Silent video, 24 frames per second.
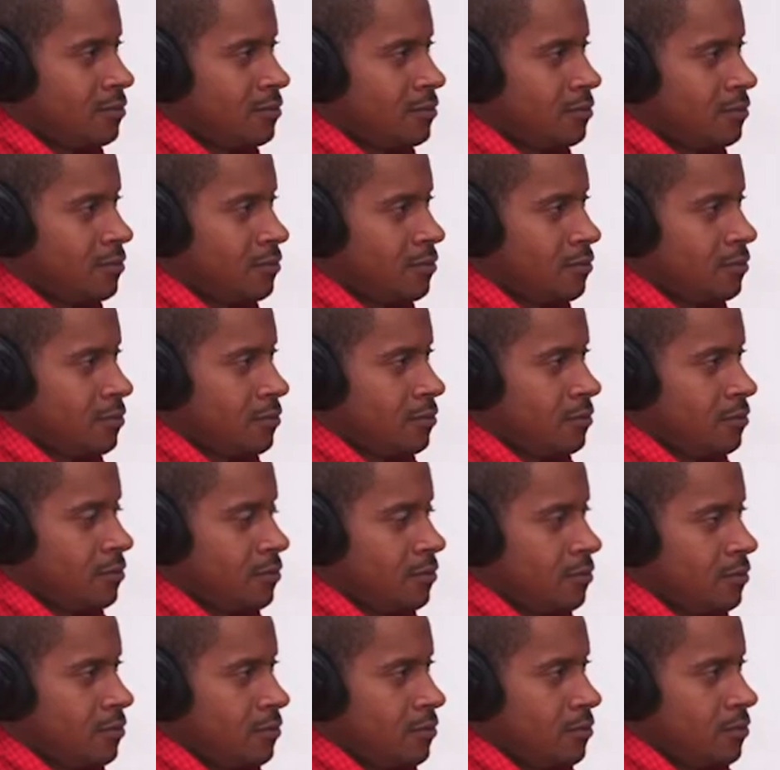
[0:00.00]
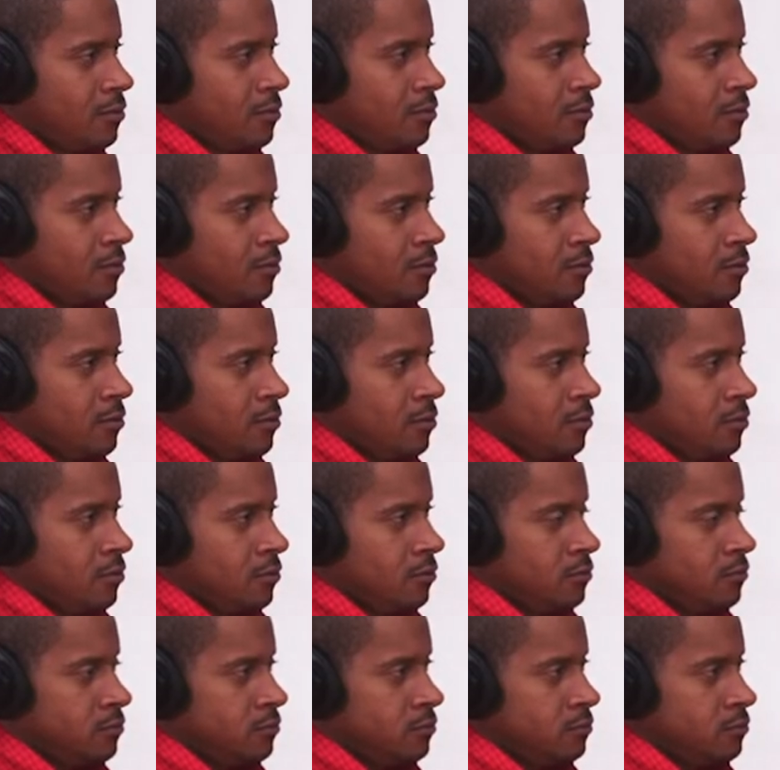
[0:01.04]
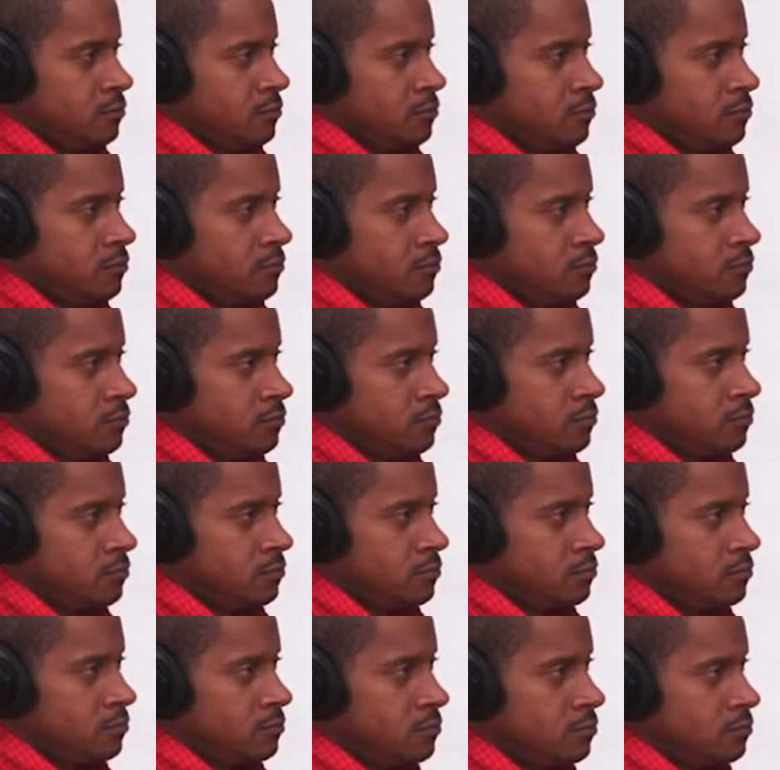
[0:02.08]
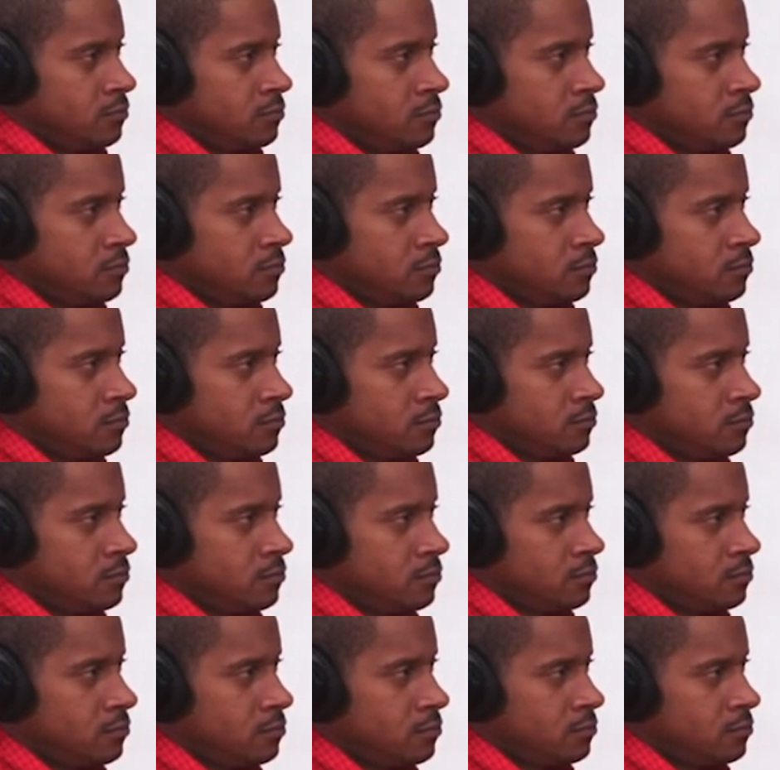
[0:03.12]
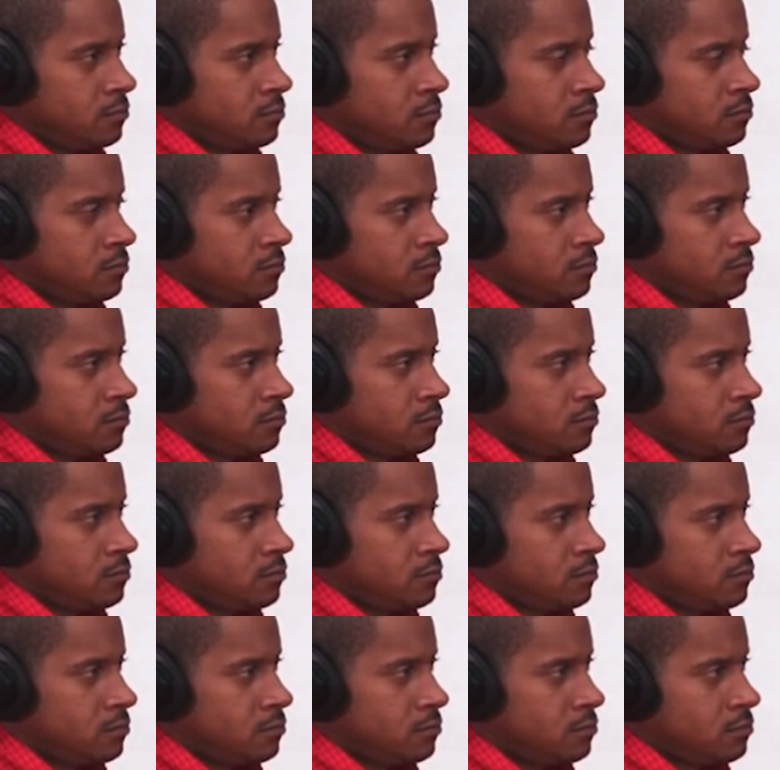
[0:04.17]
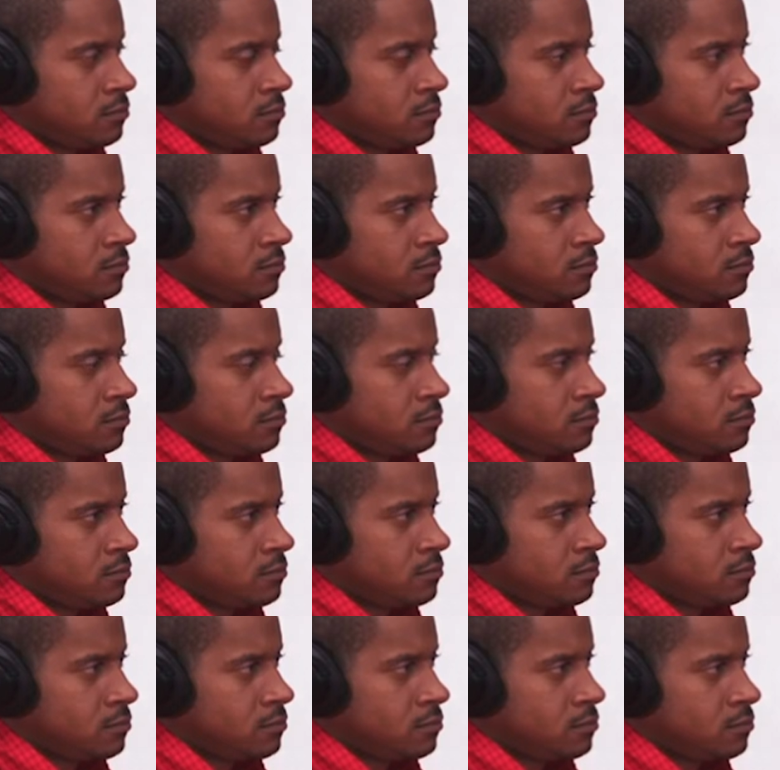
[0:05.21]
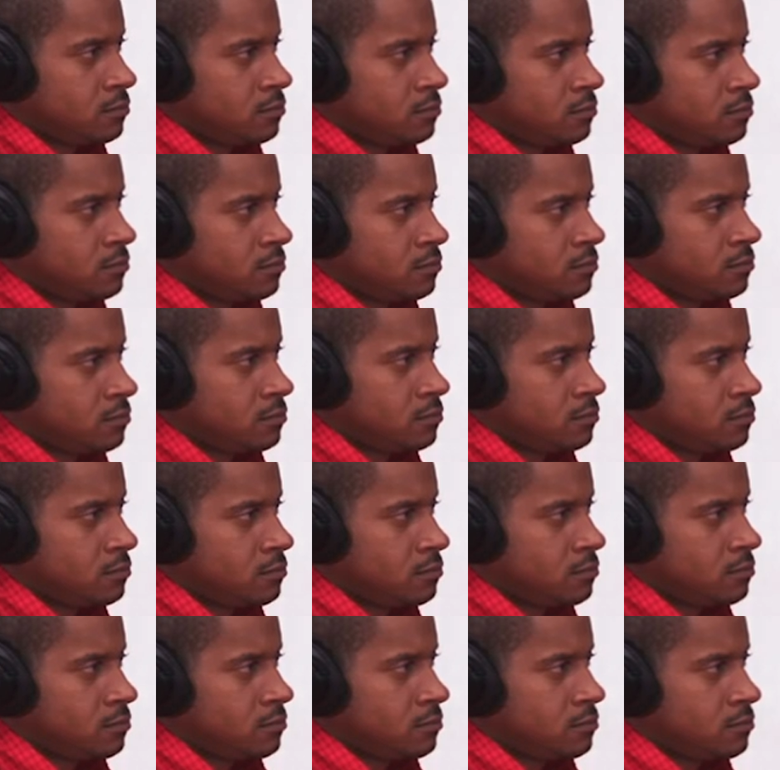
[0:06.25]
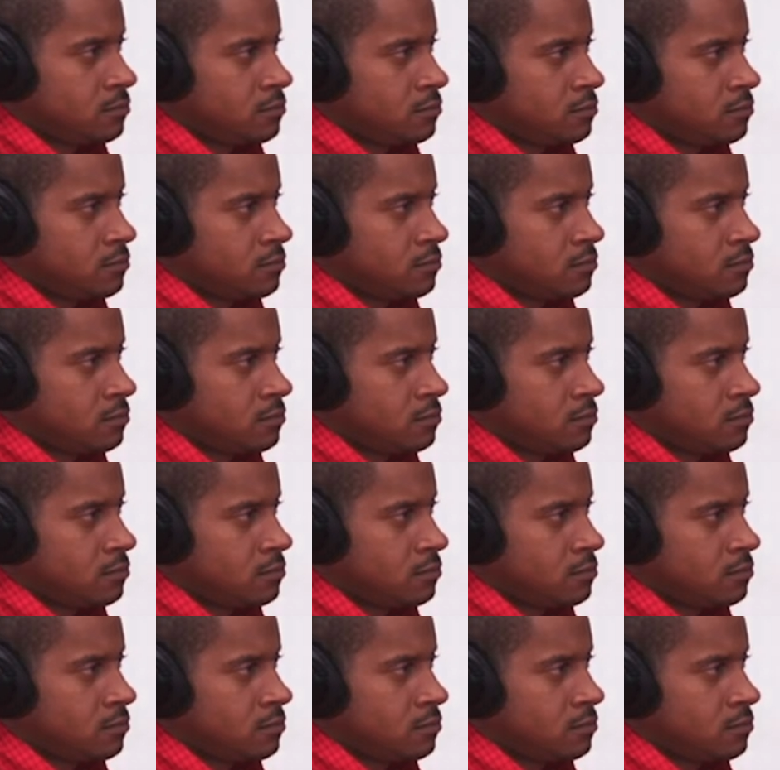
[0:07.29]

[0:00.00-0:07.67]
[no speech]